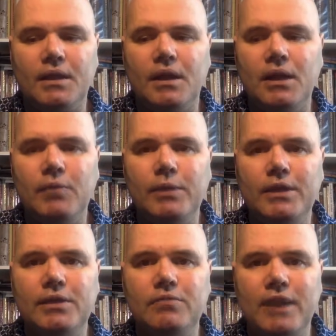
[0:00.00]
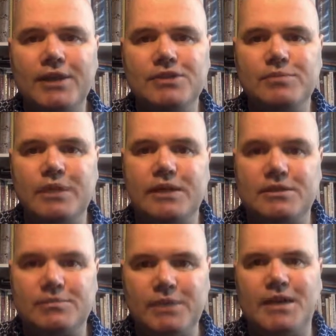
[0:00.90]
and then we can arrange a meet
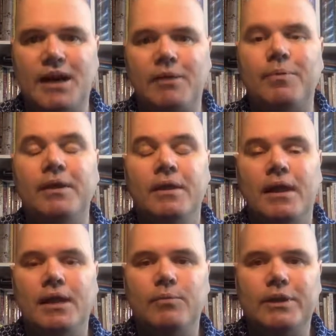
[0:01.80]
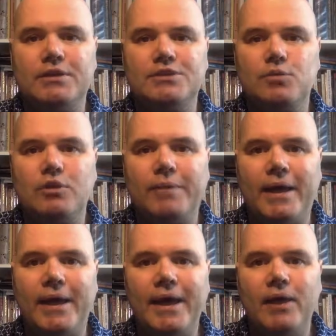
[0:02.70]
to meet up, and then we can talk
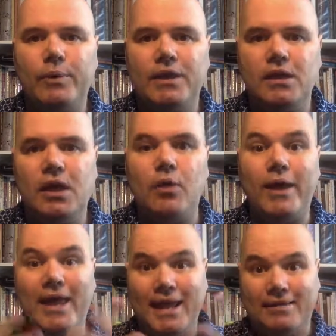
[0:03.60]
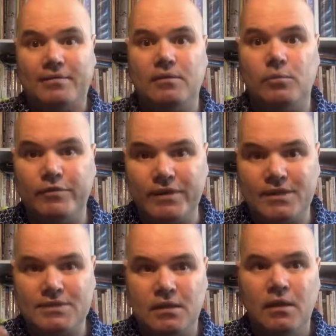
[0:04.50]
about how we can go ahead with
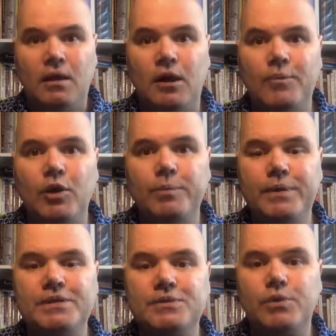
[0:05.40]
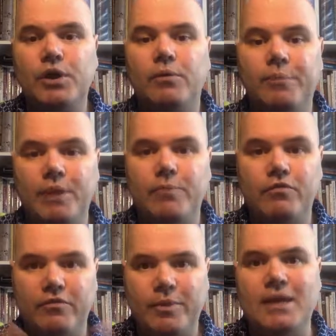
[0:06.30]
this. I'm hoping to work with people
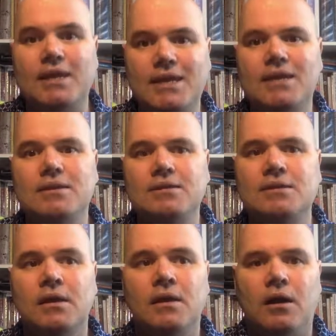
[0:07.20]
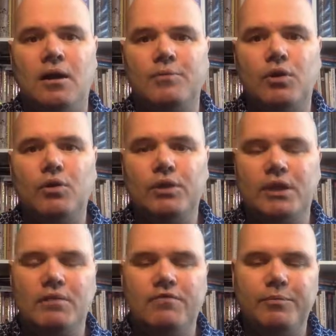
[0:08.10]
for many years. I'm not
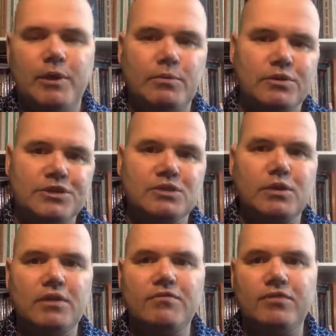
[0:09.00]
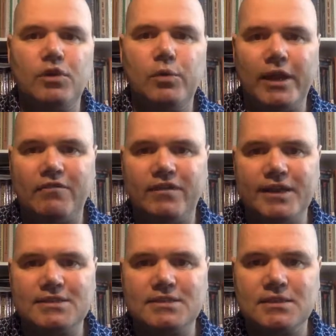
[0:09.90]
looking for people who are just looking for a quick
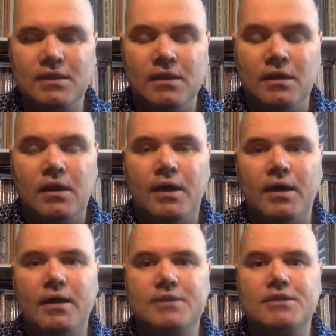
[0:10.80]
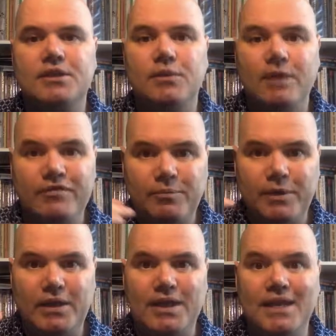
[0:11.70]
fix. So you have to
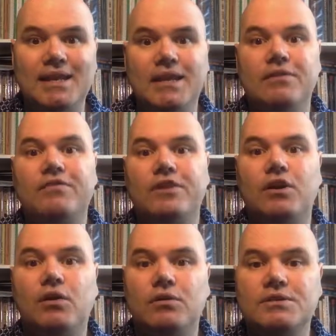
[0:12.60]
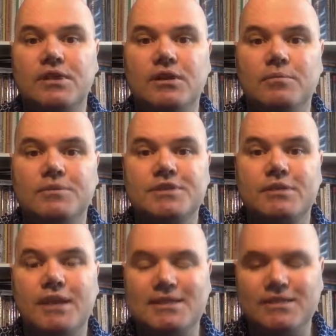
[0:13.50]
be in it for the long term. So
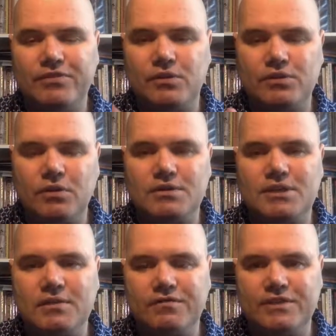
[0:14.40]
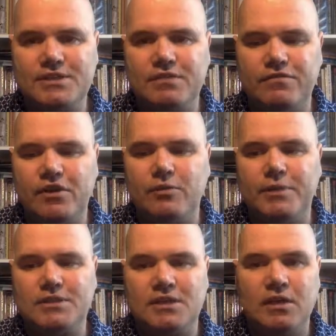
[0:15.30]
that's if you're a doctor,
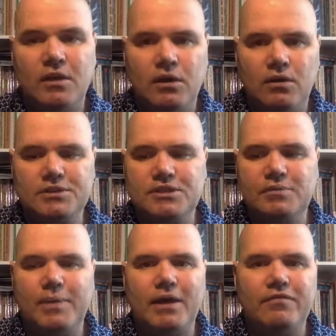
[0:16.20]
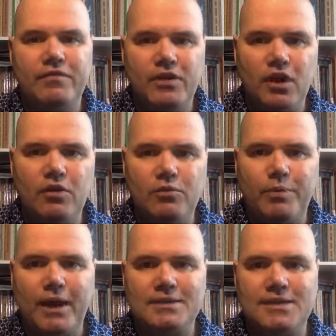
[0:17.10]
physiotherapist, osteopath,
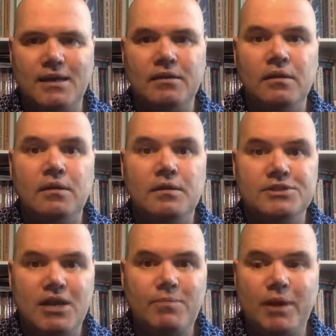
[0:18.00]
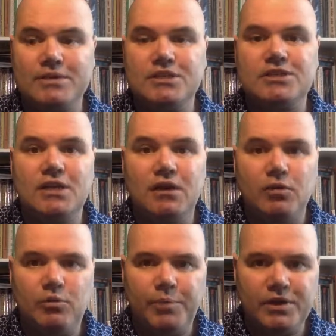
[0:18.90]
chiropractor, CHEK practitioner
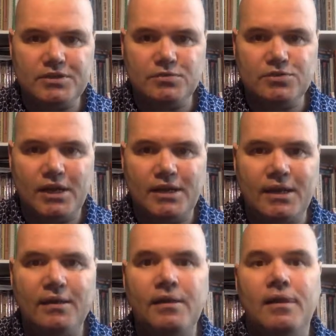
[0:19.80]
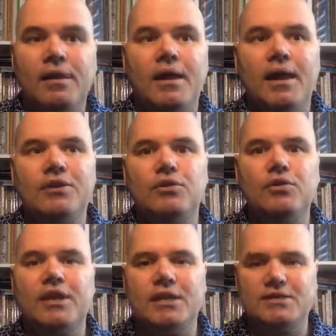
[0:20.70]
or personal trainer, and you're
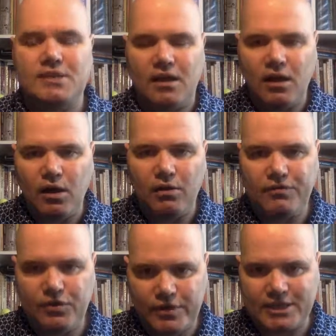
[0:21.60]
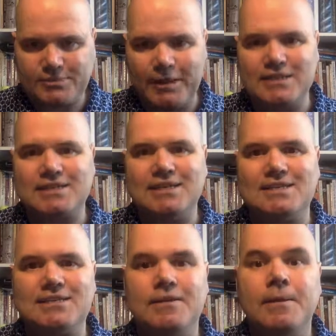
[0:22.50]
looking to halve your
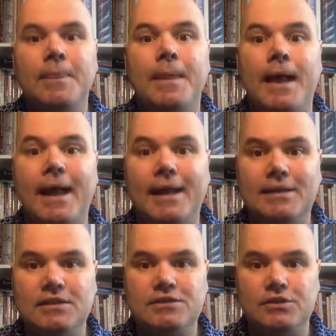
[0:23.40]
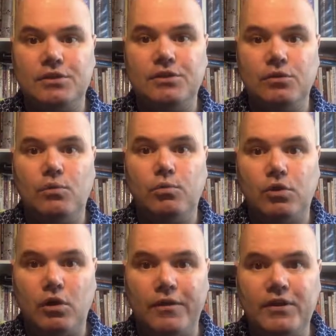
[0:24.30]
expenses and you've
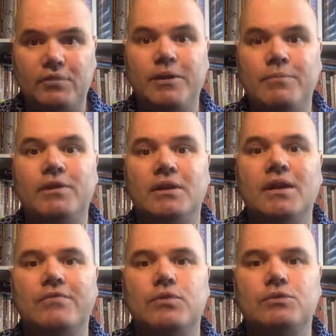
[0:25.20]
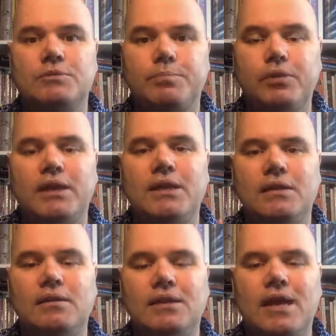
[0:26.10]
got the commitment level to put
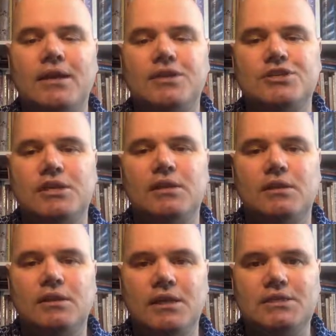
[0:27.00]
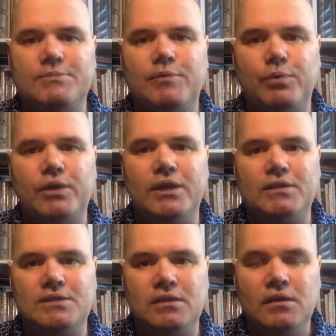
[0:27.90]
in the energy that needs to be put in
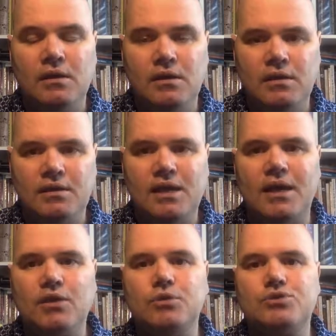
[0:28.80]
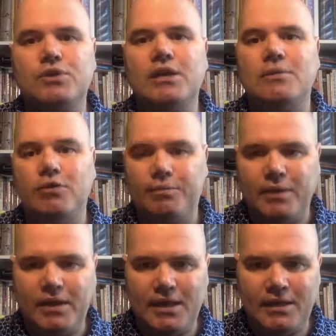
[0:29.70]
to get your dream of
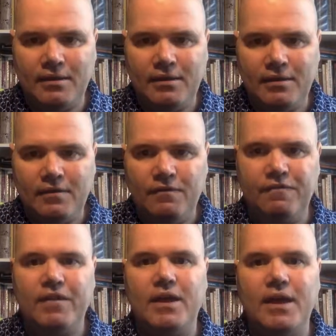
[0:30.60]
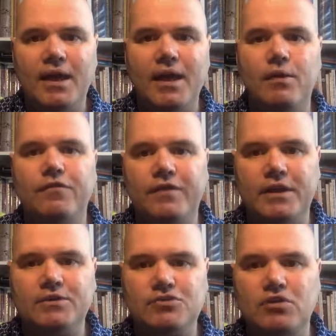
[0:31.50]
being fit, healthy
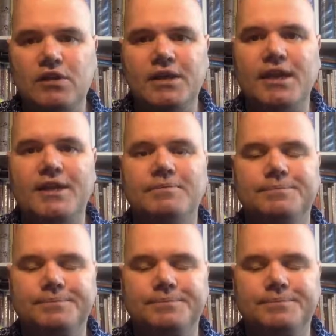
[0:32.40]
and strong again,